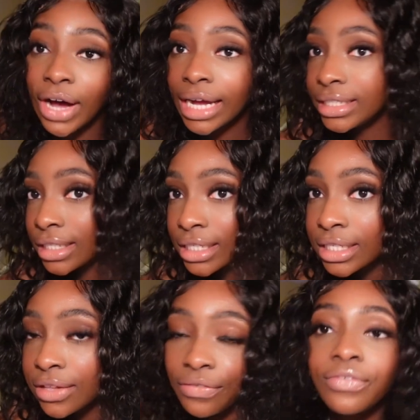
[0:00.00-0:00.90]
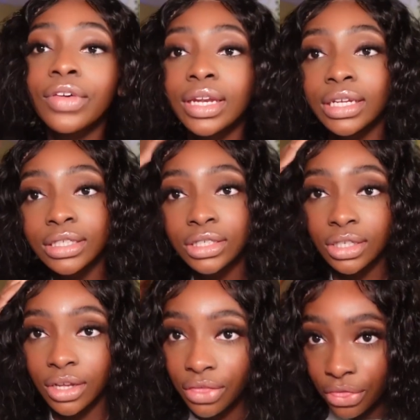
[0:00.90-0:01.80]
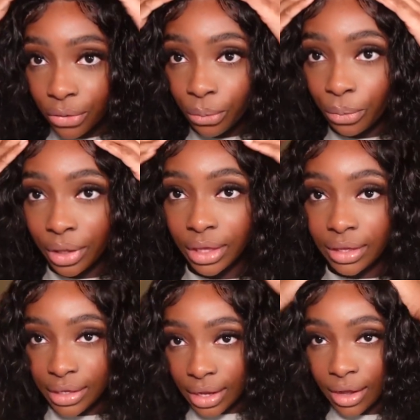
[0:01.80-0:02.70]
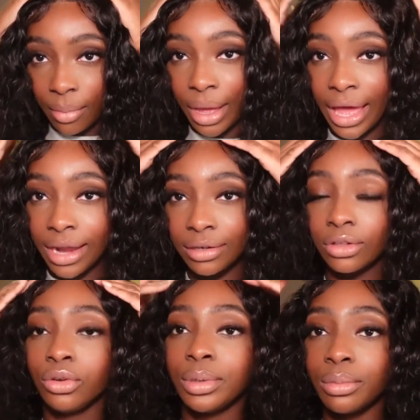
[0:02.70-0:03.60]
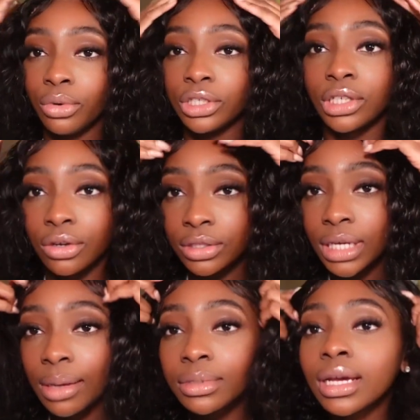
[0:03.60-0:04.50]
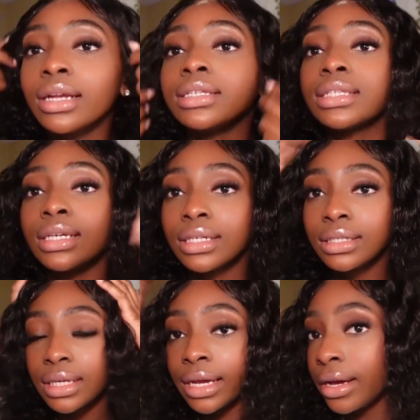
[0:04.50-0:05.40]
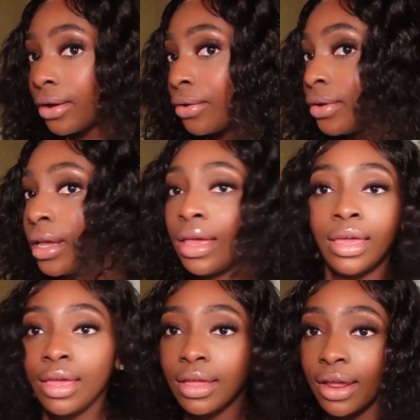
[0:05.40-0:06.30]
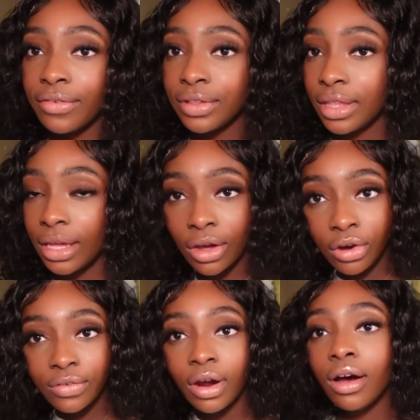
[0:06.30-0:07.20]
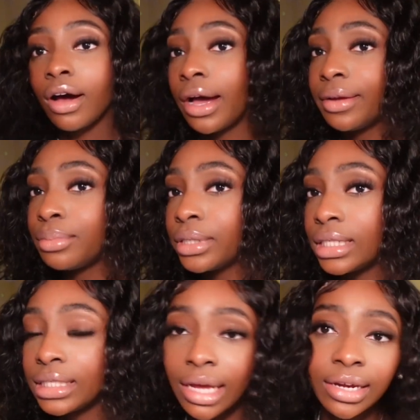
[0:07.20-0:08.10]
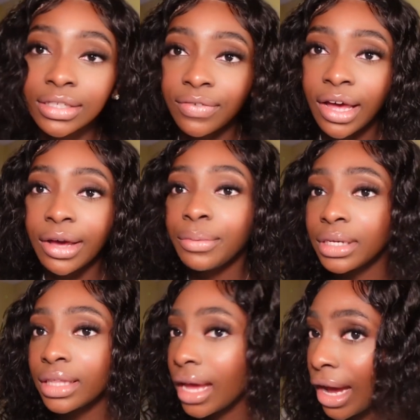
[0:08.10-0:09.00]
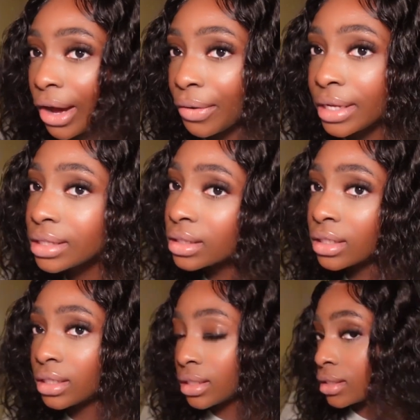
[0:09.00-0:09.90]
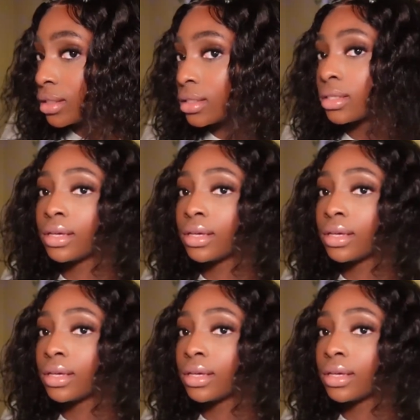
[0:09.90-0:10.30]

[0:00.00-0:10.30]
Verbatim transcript: I just finished the wig. I added a little bit more gel on top to kind of slick it down and everything. And overall, I'm pretty satisfied with how it looks.